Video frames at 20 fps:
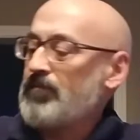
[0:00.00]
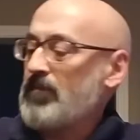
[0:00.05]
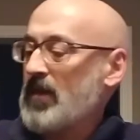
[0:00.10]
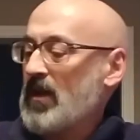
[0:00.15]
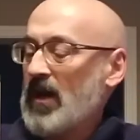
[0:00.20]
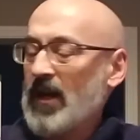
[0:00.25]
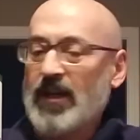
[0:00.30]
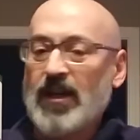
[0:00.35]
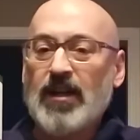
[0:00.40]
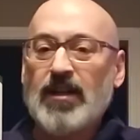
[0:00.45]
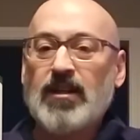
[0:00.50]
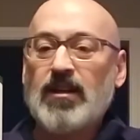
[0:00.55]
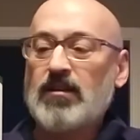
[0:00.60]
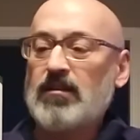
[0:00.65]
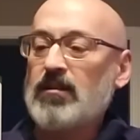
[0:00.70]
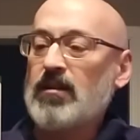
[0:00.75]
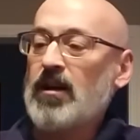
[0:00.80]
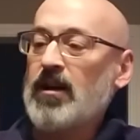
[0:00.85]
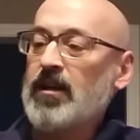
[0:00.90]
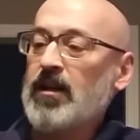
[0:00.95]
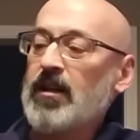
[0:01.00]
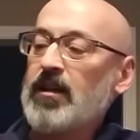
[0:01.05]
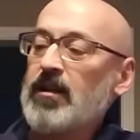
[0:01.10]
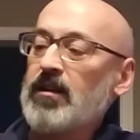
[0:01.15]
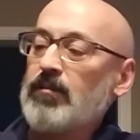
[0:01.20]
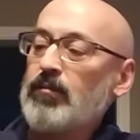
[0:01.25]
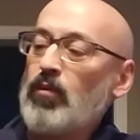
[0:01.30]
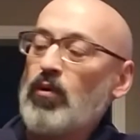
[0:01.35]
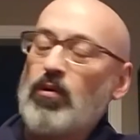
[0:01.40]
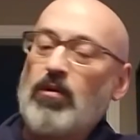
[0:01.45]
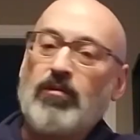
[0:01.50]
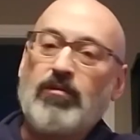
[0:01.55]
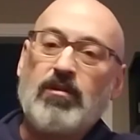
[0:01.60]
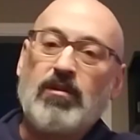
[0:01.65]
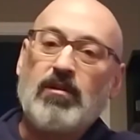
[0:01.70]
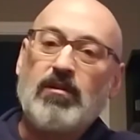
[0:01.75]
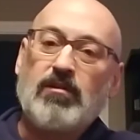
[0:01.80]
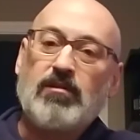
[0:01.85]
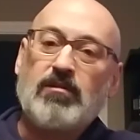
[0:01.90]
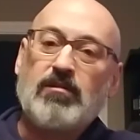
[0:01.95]
I gotta get more of
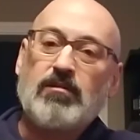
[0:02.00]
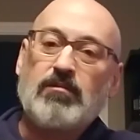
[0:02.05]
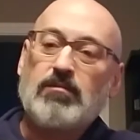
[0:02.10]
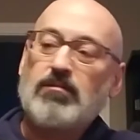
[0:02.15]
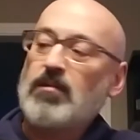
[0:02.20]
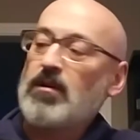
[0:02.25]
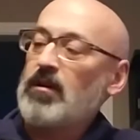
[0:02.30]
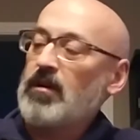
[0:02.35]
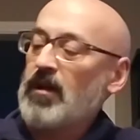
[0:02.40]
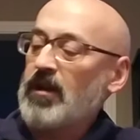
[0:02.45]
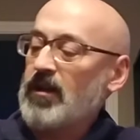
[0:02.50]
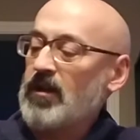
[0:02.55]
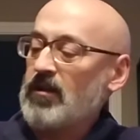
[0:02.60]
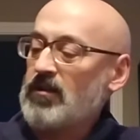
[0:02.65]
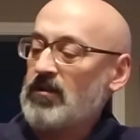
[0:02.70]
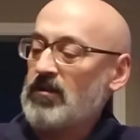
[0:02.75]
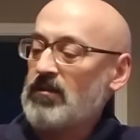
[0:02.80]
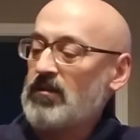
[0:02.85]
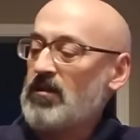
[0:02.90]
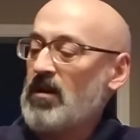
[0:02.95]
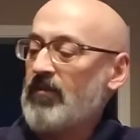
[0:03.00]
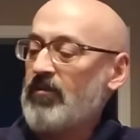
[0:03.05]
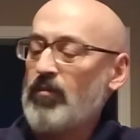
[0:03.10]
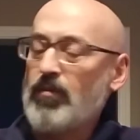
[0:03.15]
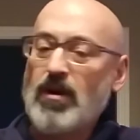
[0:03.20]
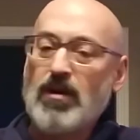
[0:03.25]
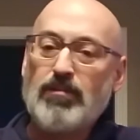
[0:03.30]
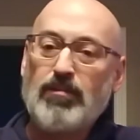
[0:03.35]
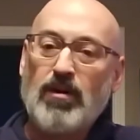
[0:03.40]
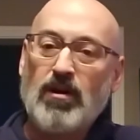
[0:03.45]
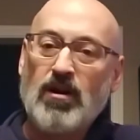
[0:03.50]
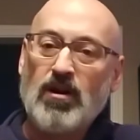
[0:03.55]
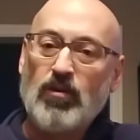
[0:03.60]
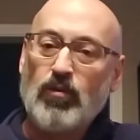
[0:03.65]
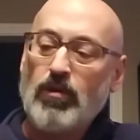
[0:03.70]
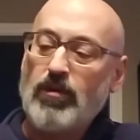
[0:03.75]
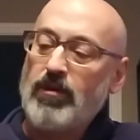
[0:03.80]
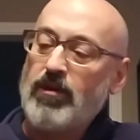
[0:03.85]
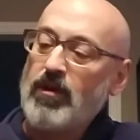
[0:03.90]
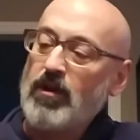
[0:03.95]
these. I gotta cover my bar
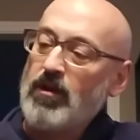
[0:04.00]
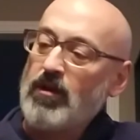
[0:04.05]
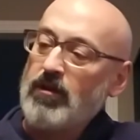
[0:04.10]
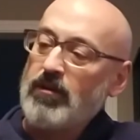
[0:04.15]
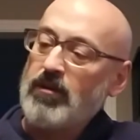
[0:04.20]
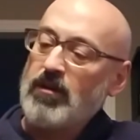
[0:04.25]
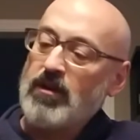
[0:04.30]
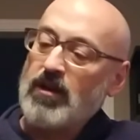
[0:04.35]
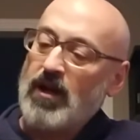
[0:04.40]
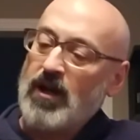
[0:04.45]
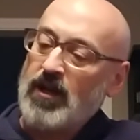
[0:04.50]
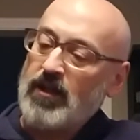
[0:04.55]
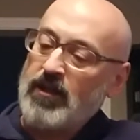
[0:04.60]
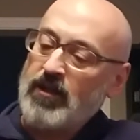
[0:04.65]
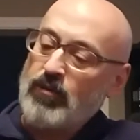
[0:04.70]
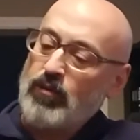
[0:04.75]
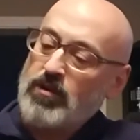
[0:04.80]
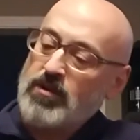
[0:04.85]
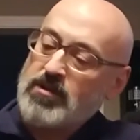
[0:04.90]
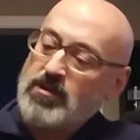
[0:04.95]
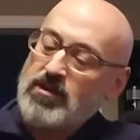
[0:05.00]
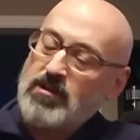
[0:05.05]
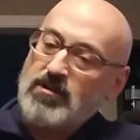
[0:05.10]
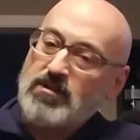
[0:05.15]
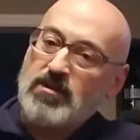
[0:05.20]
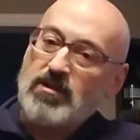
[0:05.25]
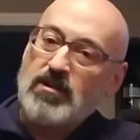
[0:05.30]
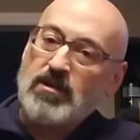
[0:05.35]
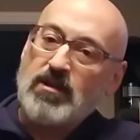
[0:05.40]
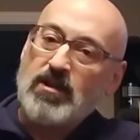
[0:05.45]
with the Islay whiskeys.